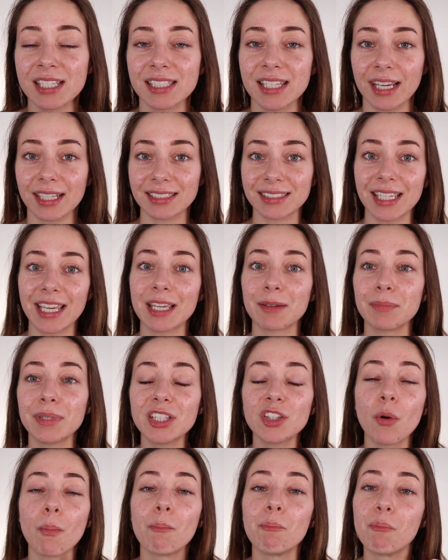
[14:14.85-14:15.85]
that take me
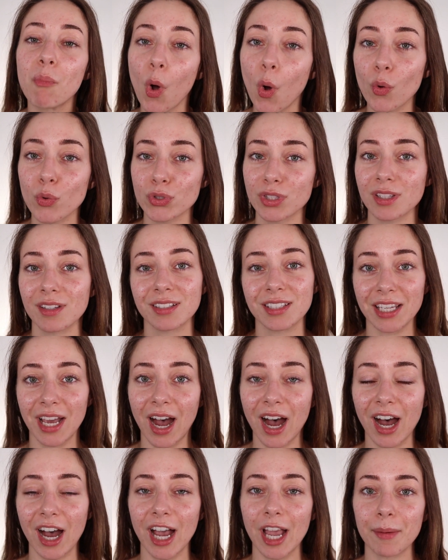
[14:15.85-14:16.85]
the most
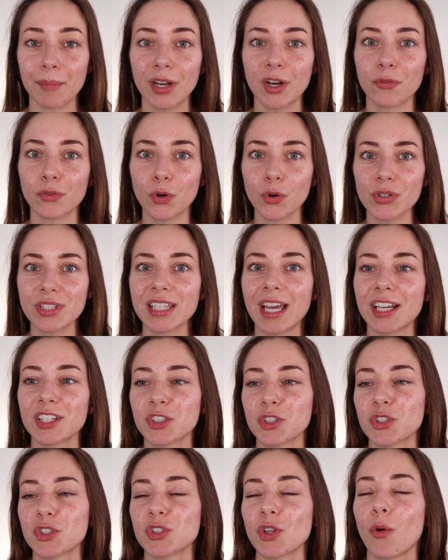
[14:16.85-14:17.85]
time. And of course, I
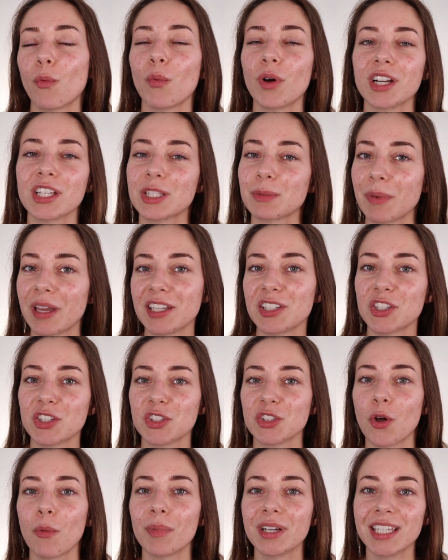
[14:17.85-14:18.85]
just don't want to spend
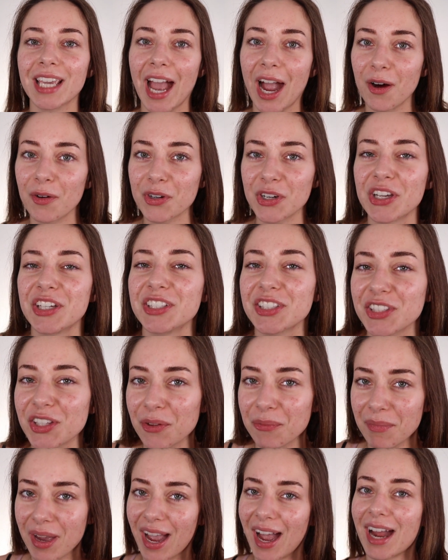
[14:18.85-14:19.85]
so many hours
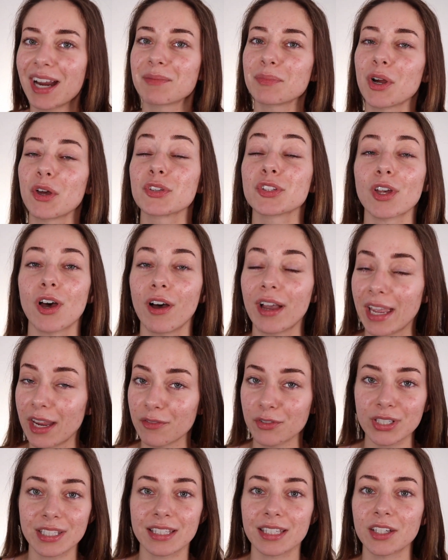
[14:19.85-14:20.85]
on my eyebrows
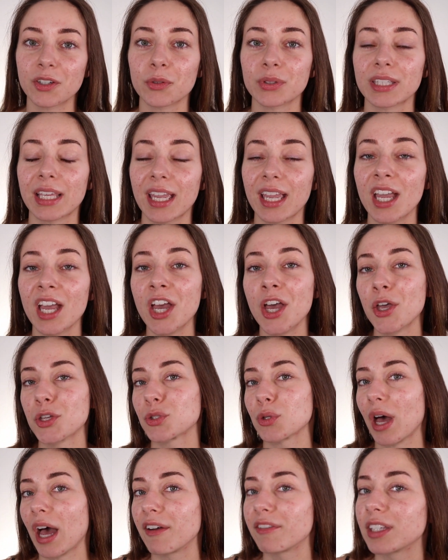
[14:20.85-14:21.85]
every single day,
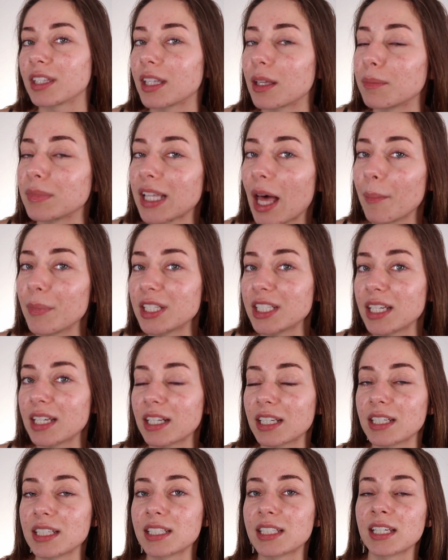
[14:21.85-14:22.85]
so having them
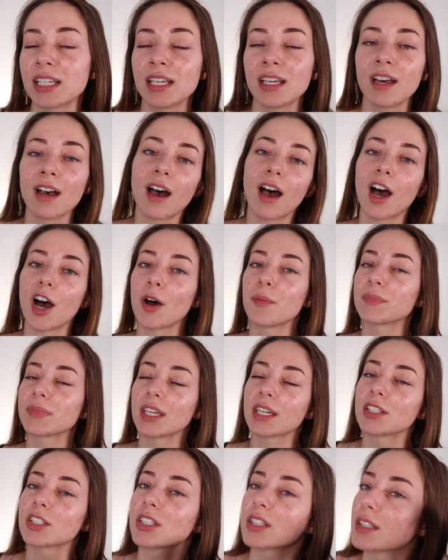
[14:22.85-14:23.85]
laminated,
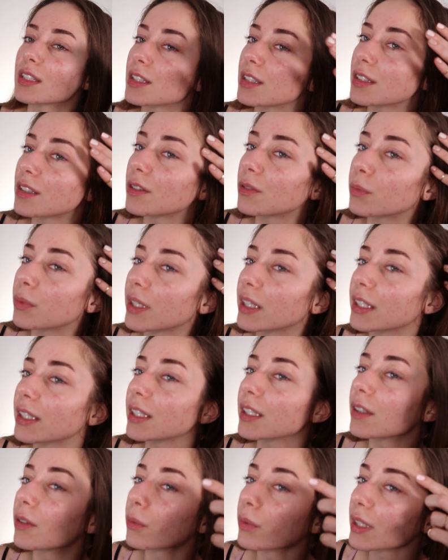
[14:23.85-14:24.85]
it's just
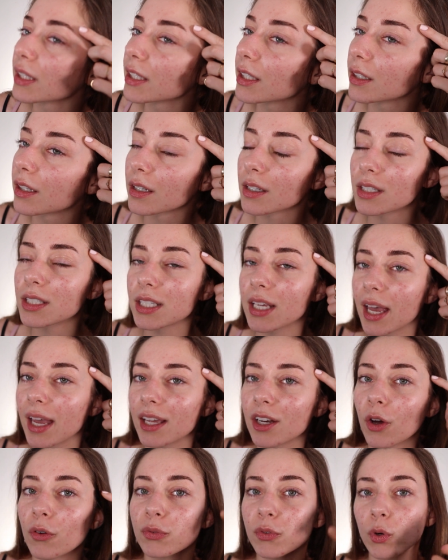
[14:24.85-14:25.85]
really, really good.
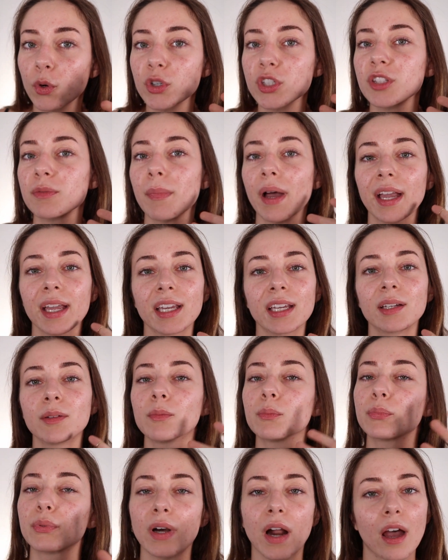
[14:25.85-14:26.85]
And of course, my
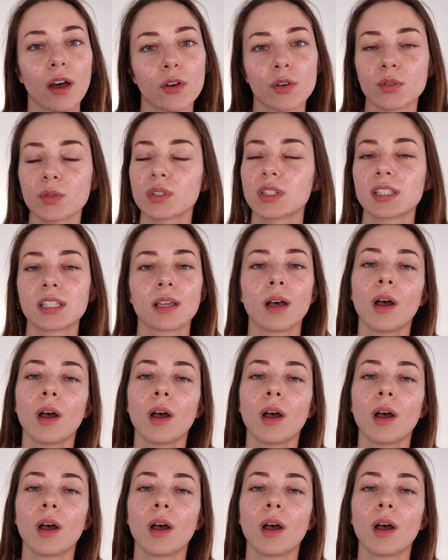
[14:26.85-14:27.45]
brows